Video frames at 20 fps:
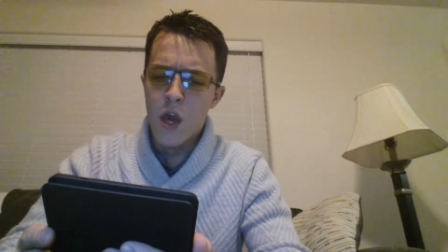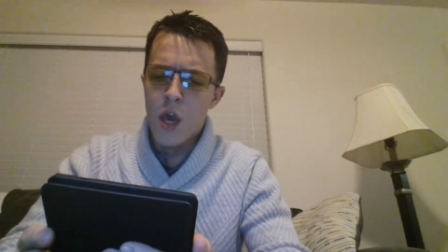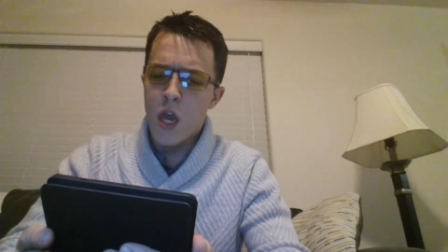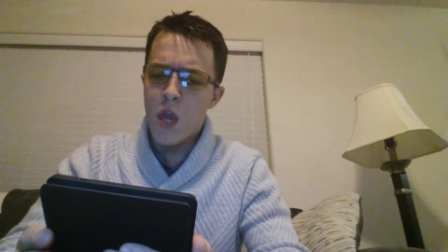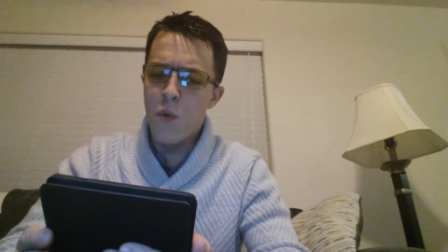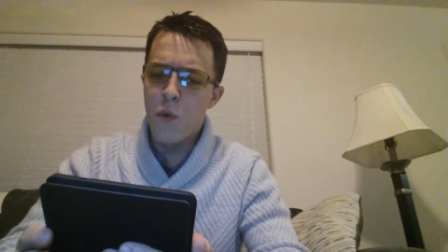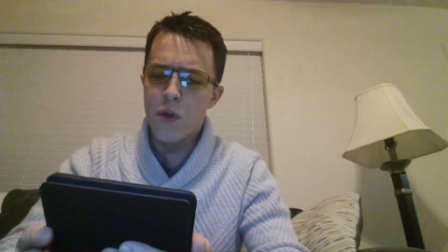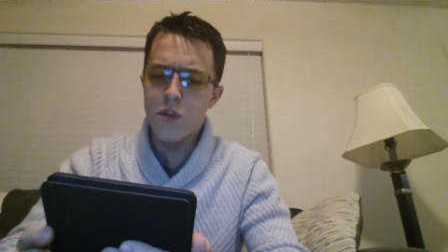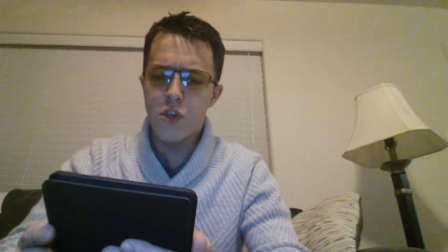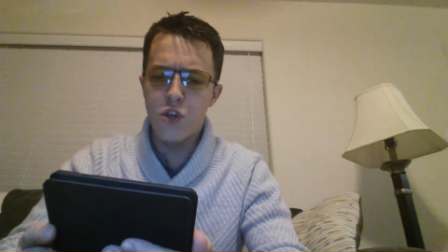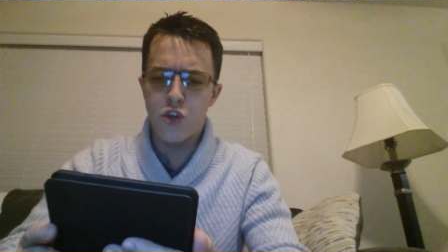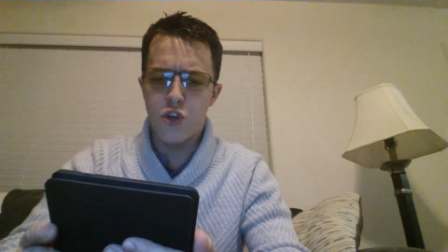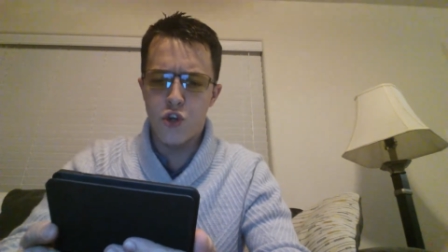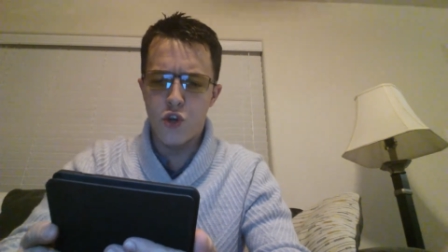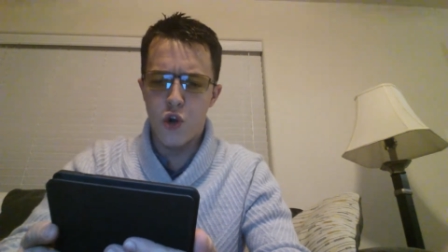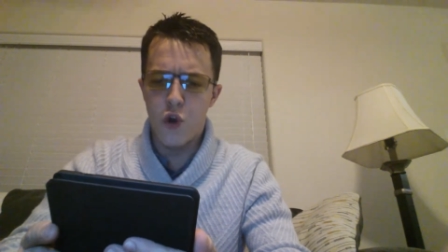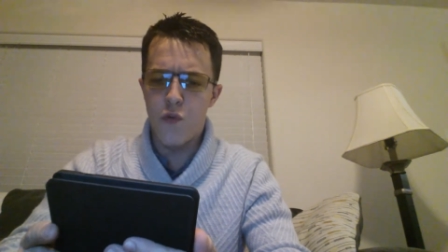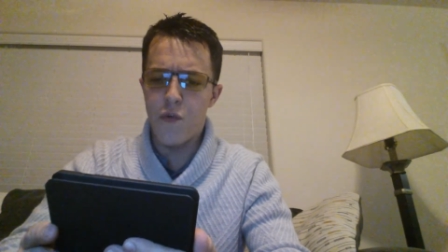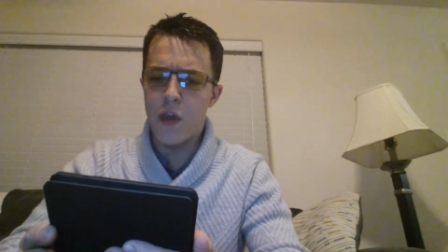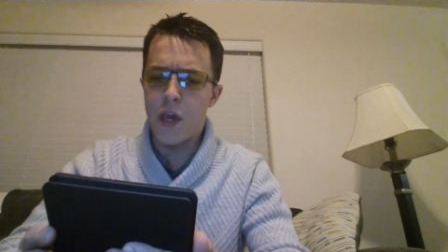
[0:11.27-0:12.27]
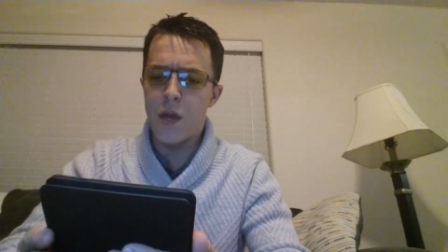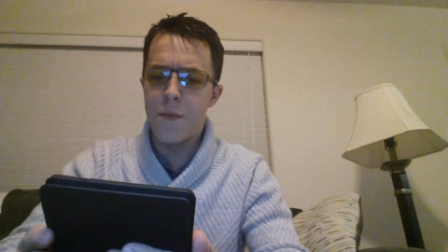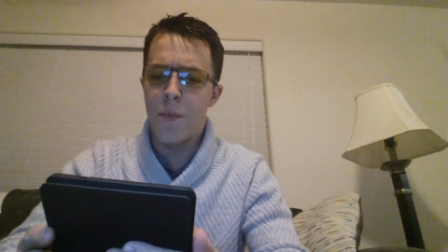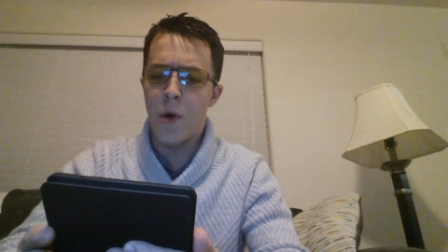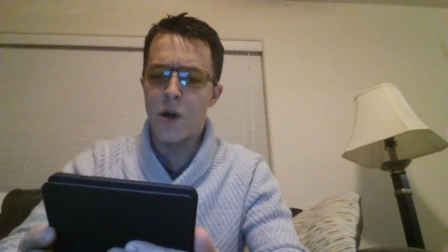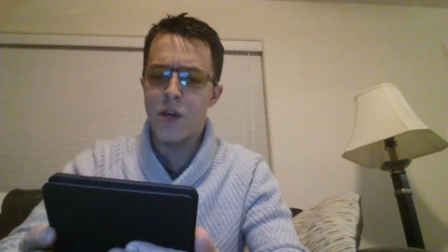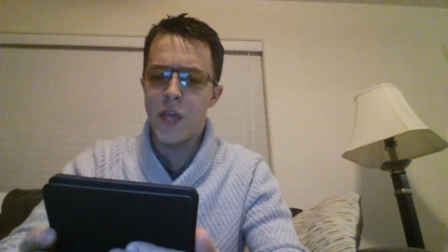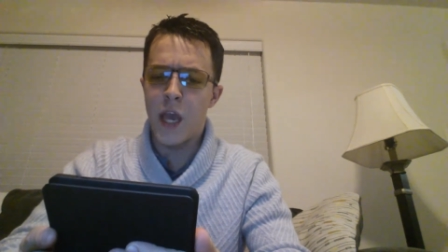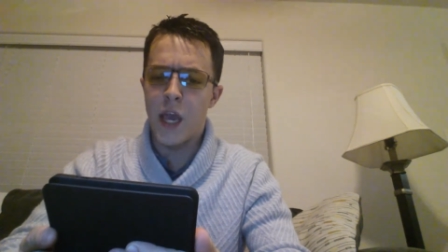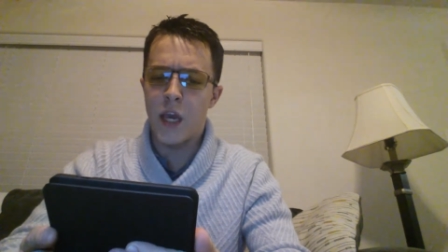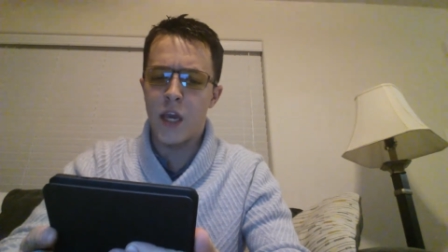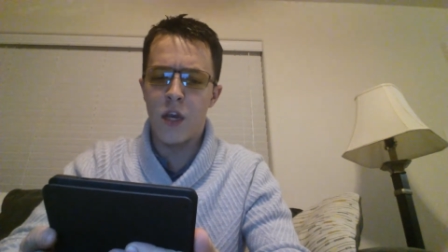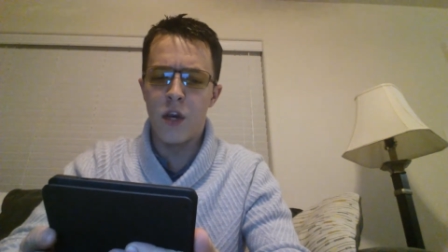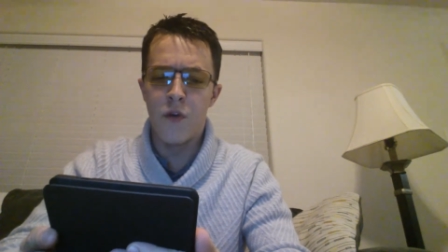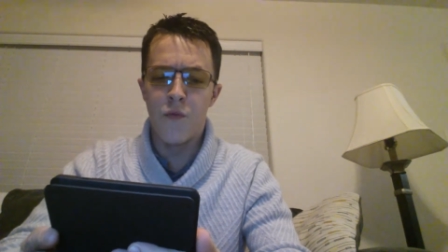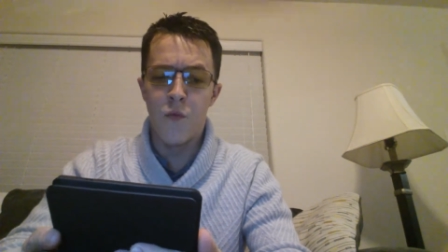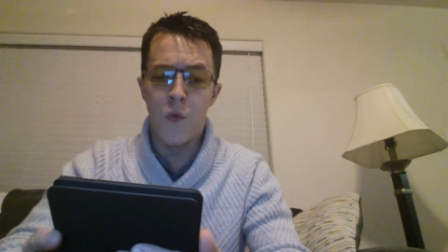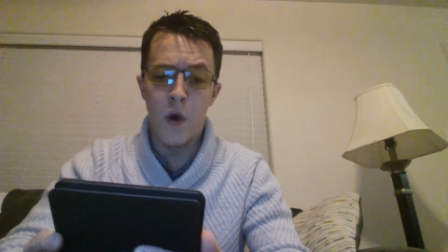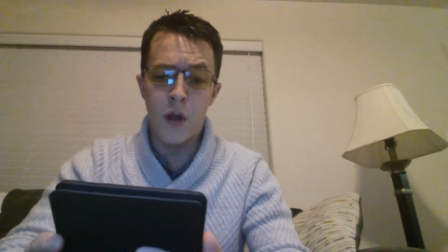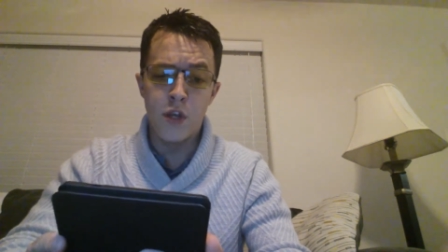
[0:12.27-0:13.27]
He wasn't sure if he had partaken
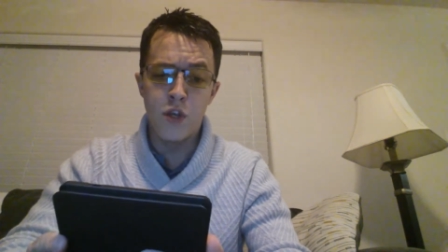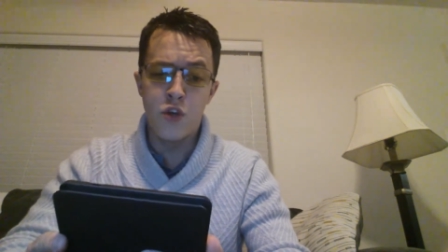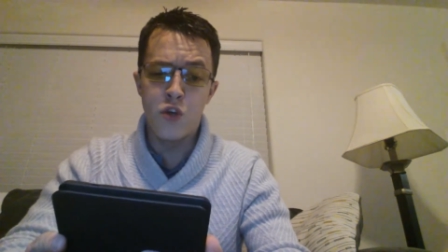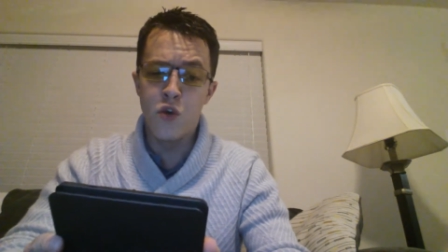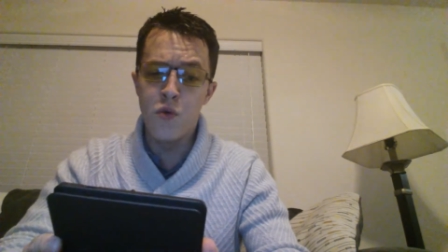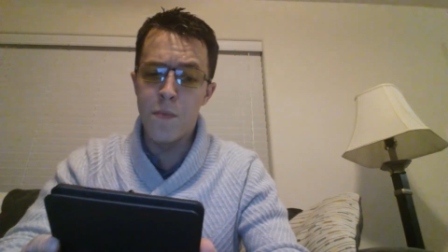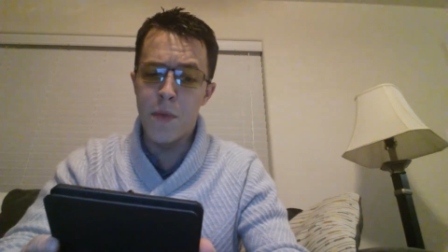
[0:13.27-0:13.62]
of one too